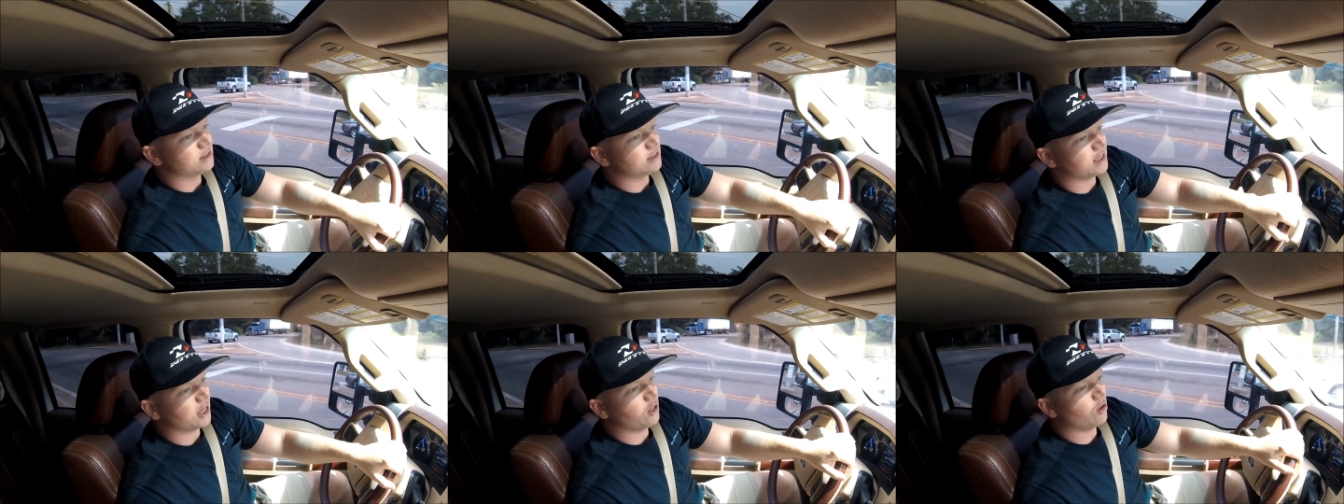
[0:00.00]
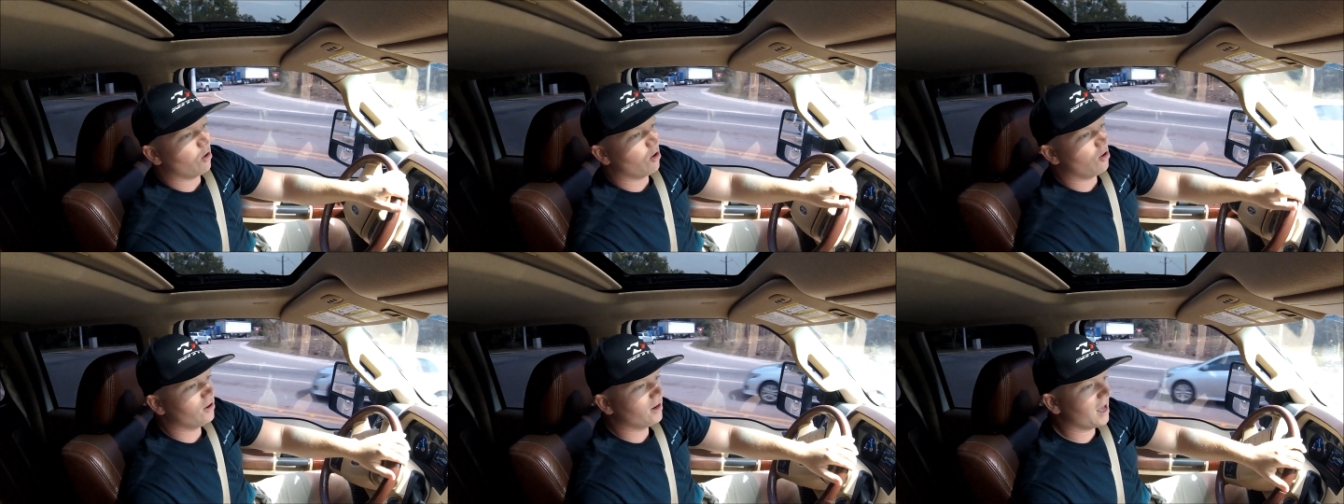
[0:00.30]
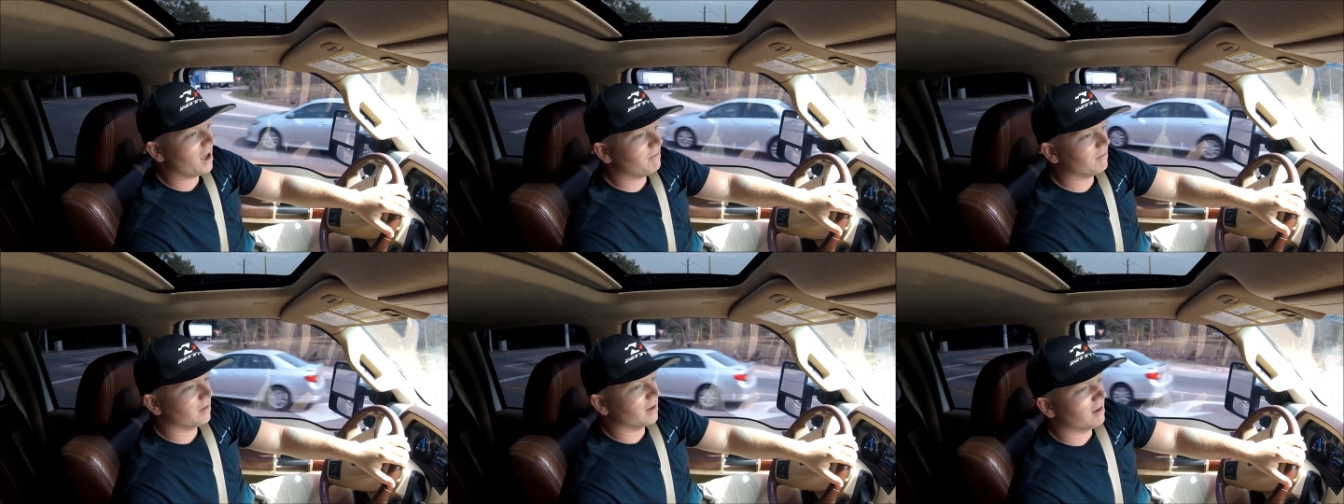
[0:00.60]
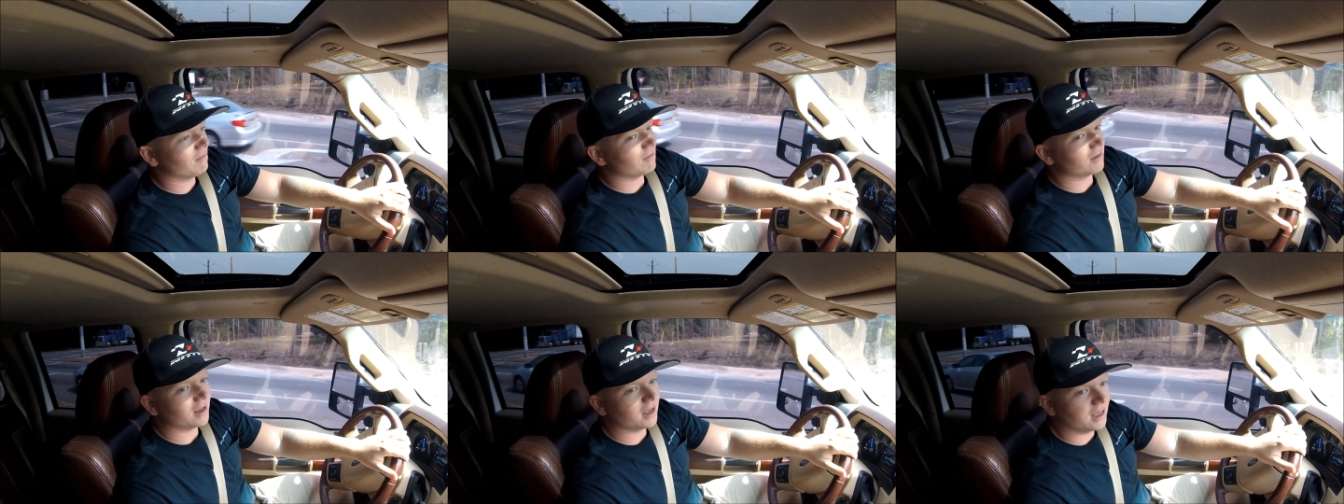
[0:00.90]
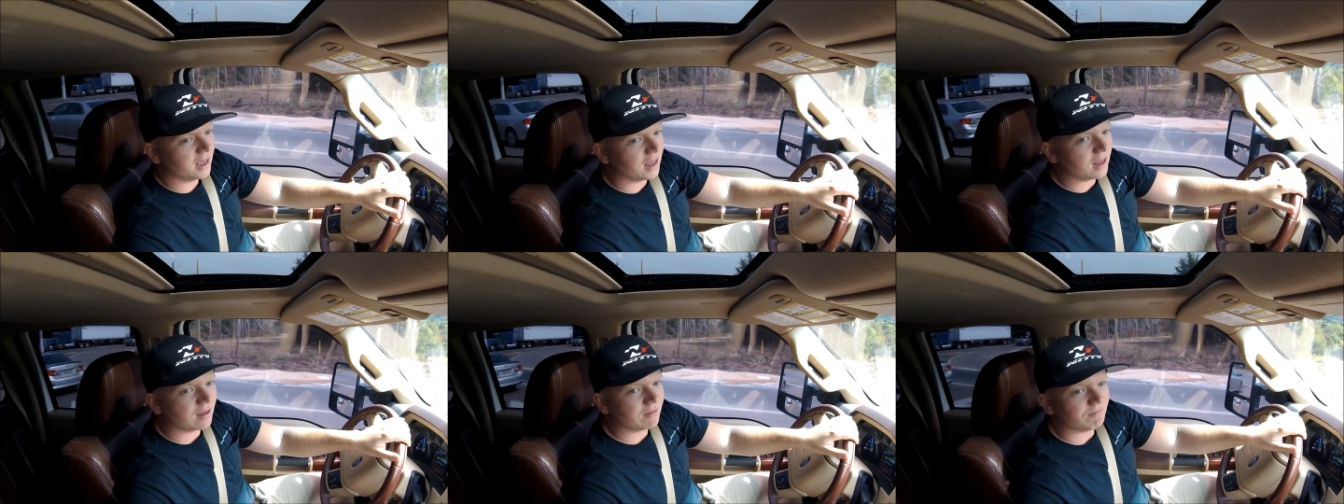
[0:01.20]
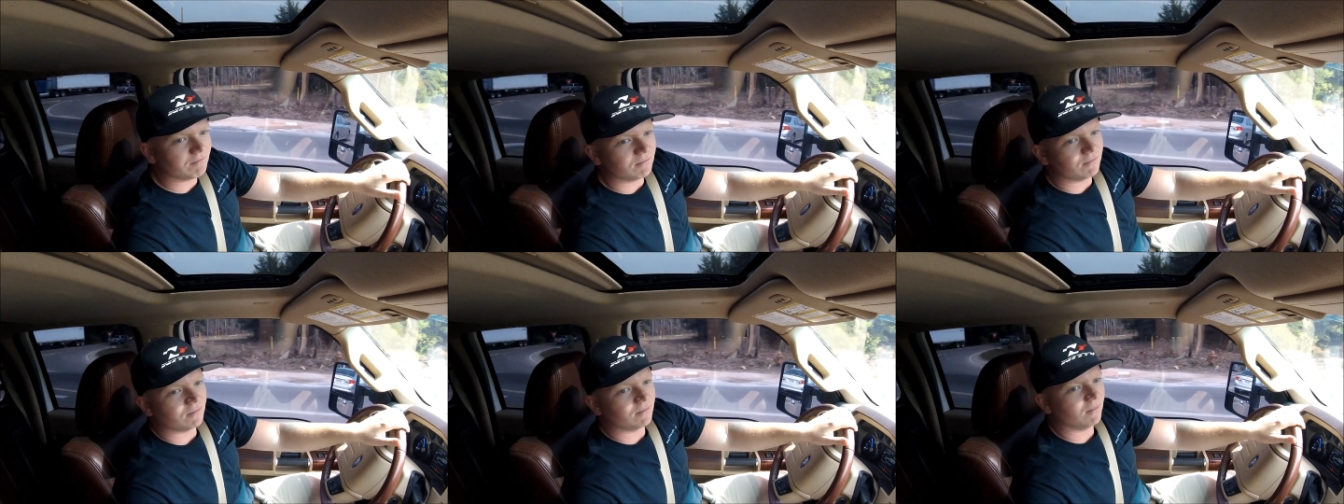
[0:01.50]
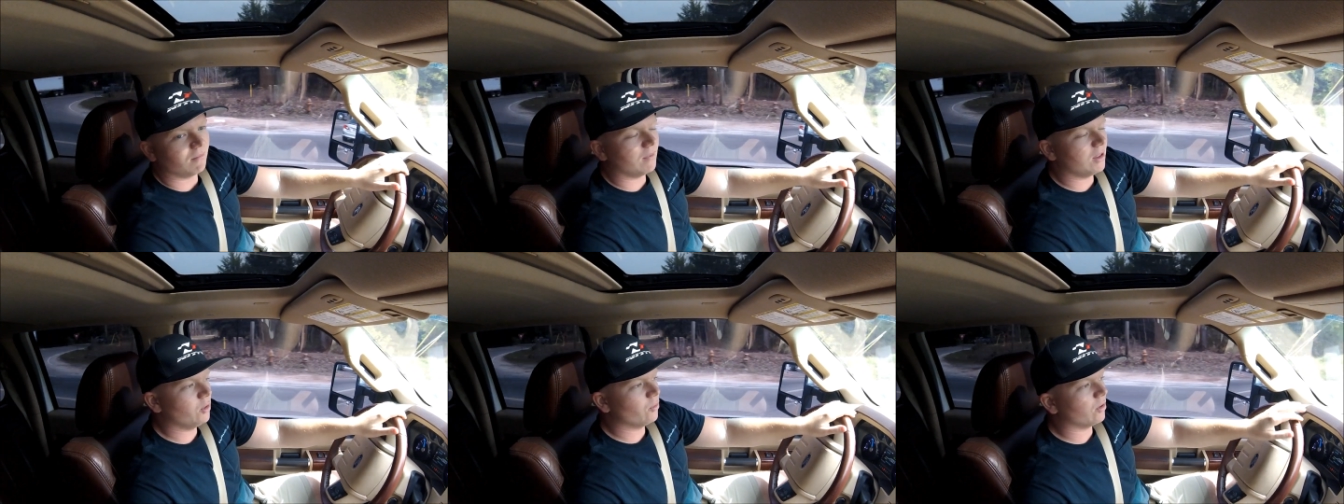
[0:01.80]
say you already have a leveling kit,
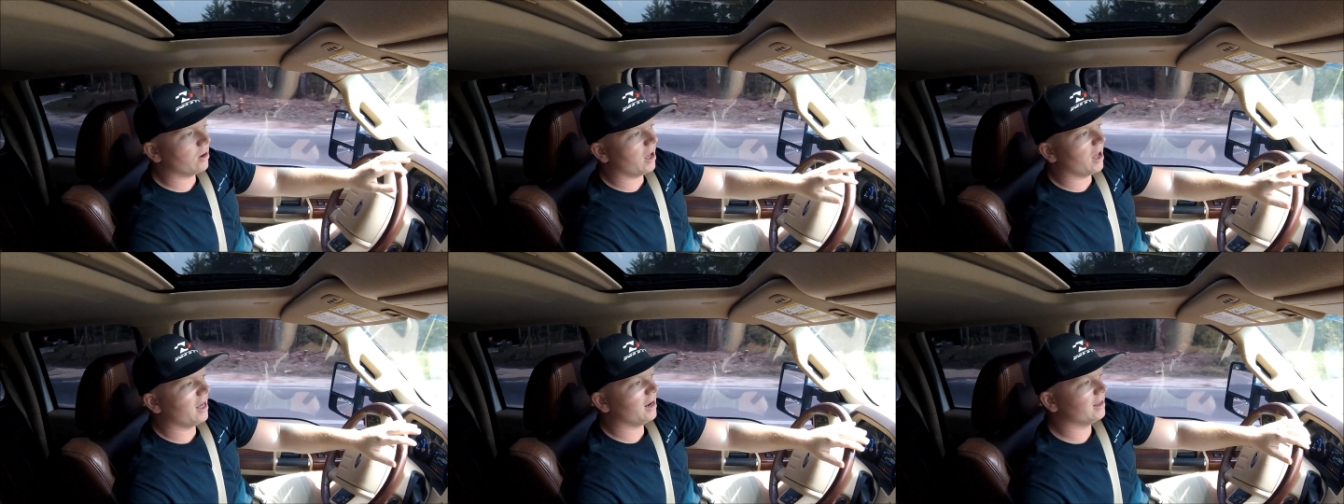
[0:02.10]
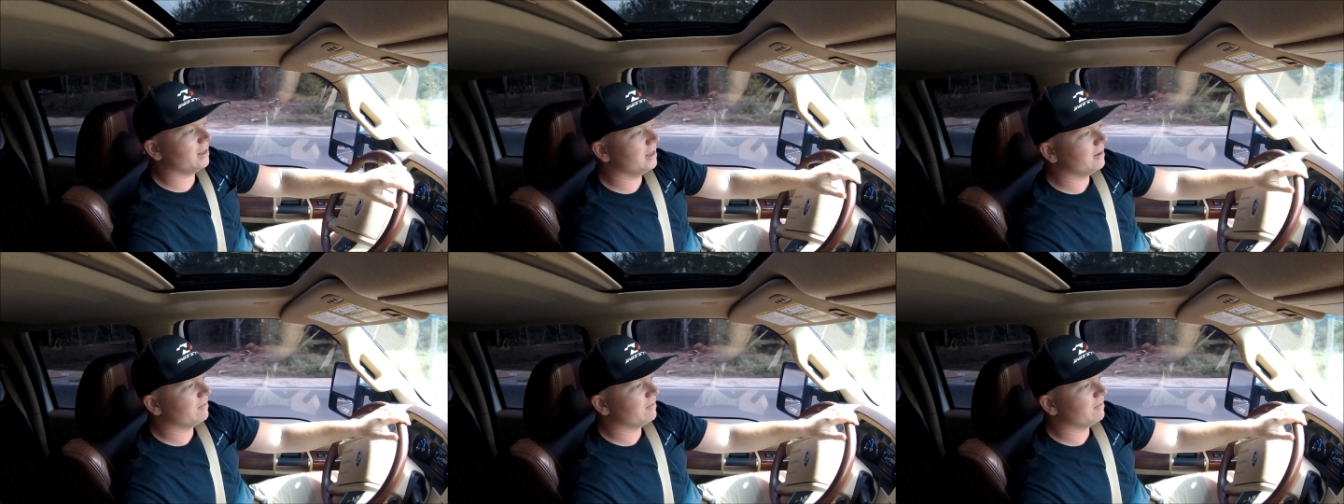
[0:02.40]
you want to add a